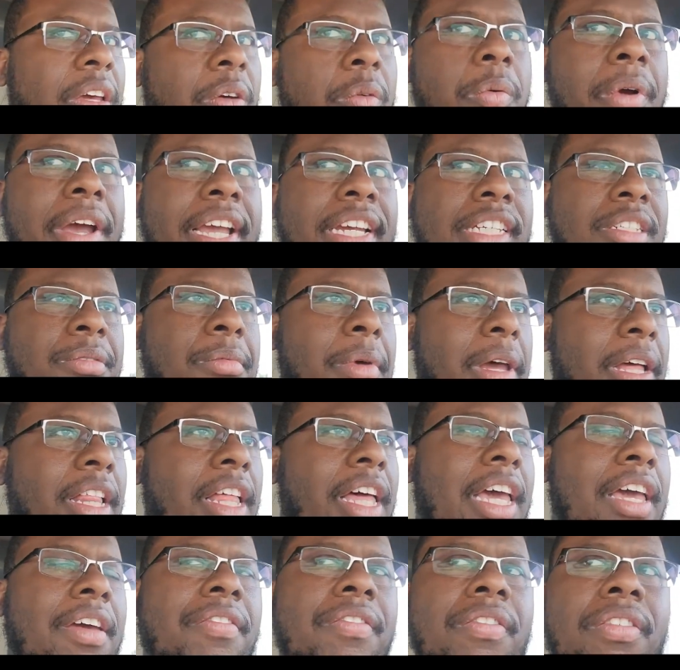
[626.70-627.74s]
like ways in my
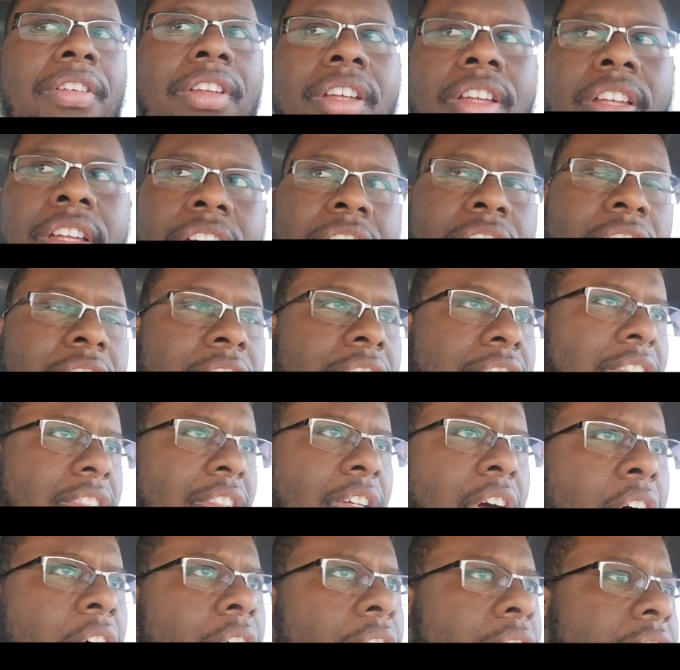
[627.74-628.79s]
life.
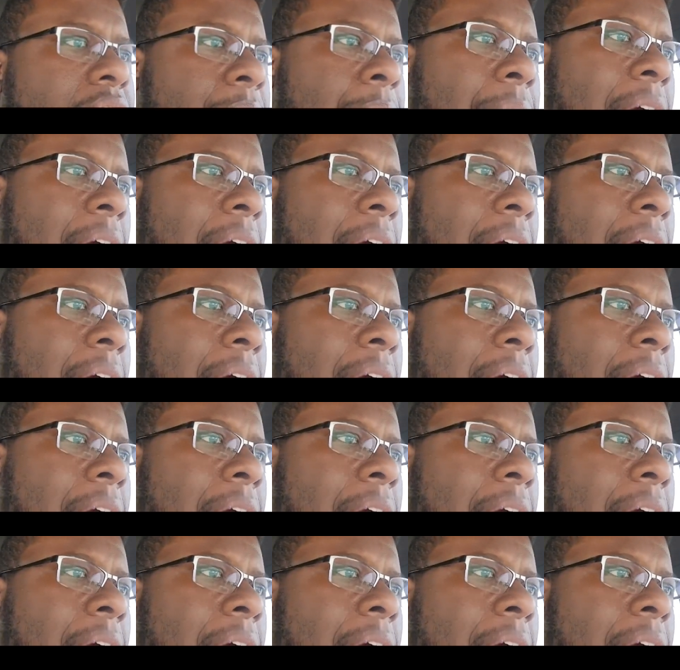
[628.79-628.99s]
It's always